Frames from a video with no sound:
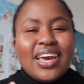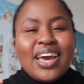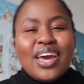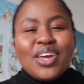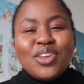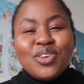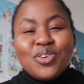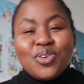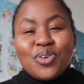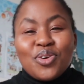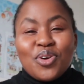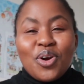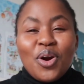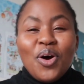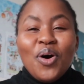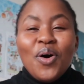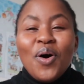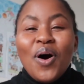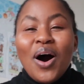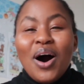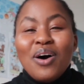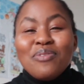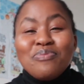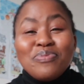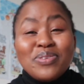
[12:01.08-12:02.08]
and you grow
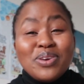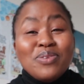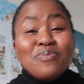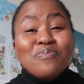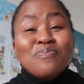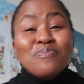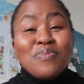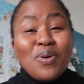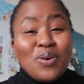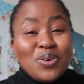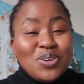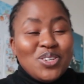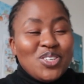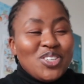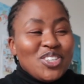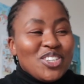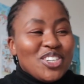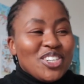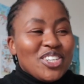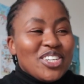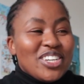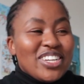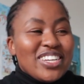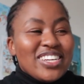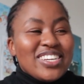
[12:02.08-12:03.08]
up
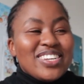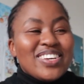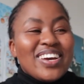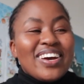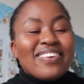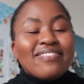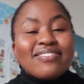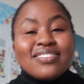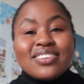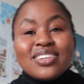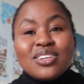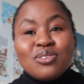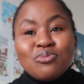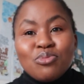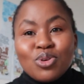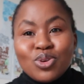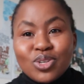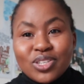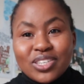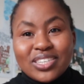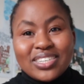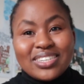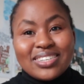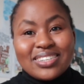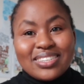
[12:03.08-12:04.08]
emotionally. You have to
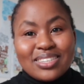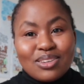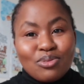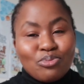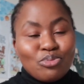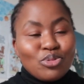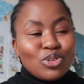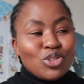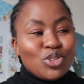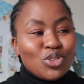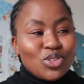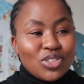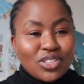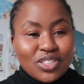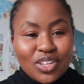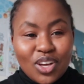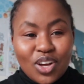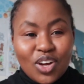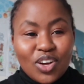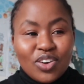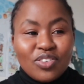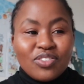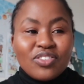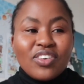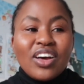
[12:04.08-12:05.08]
emotionally support
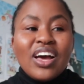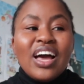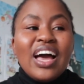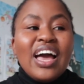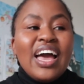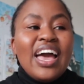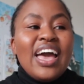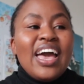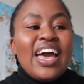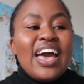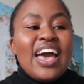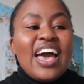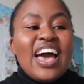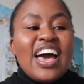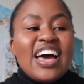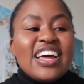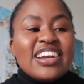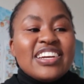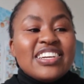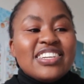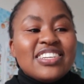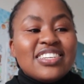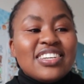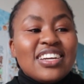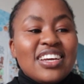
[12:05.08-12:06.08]
yourself.
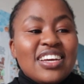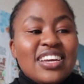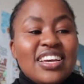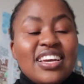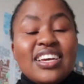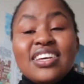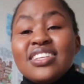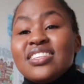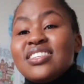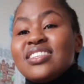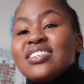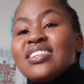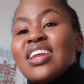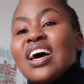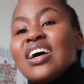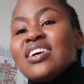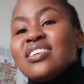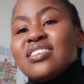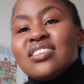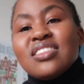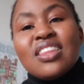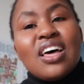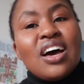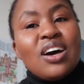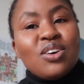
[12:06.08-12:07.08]
And it's
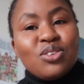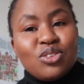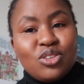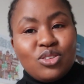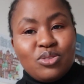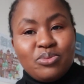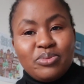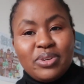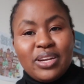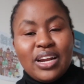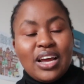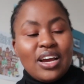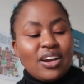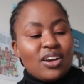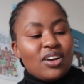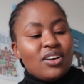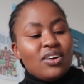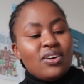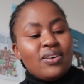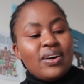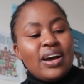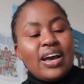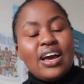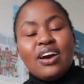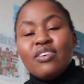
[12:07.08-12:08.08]
nice now to be like,
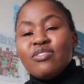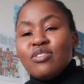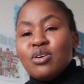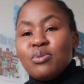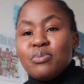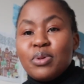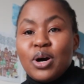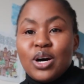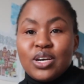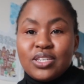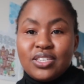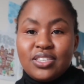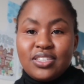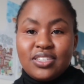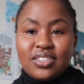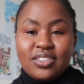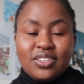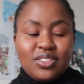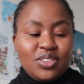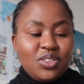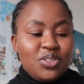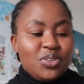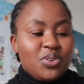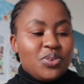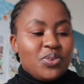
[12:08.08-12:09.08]
oh, I have a
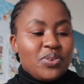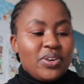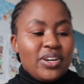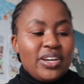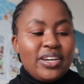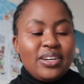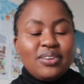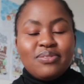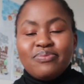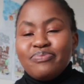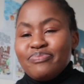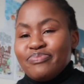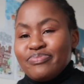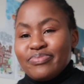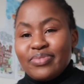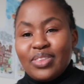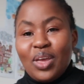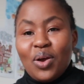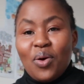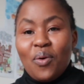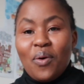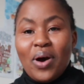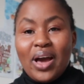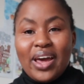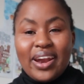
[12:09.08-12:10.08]
master's degree
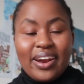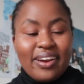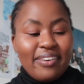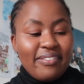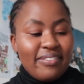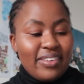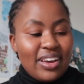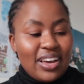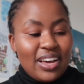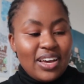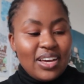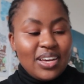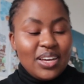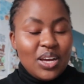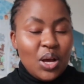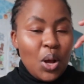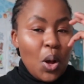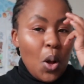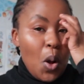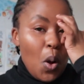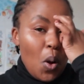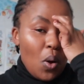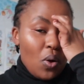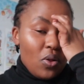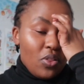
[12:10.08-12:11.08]
or whatever,
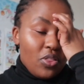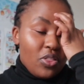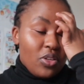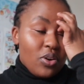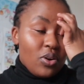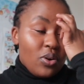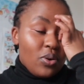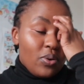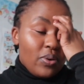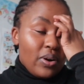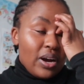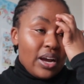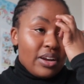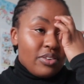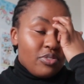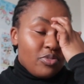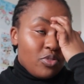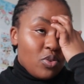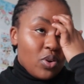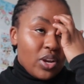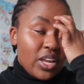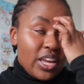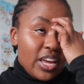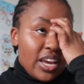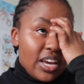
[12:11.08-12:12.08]
although I
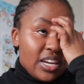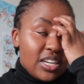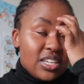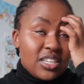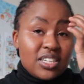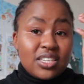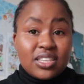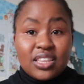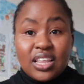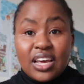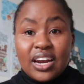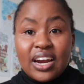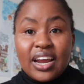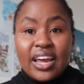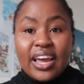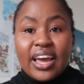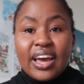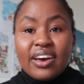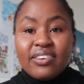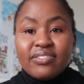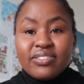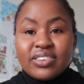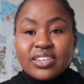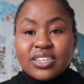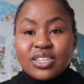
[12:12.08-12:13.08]
forget that I
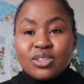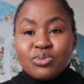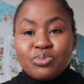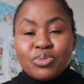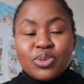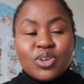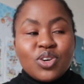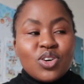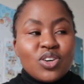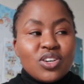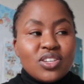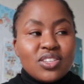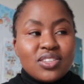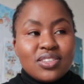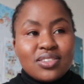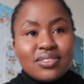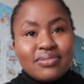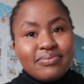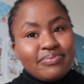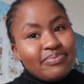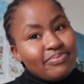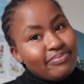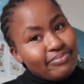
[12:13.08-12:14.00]
have it because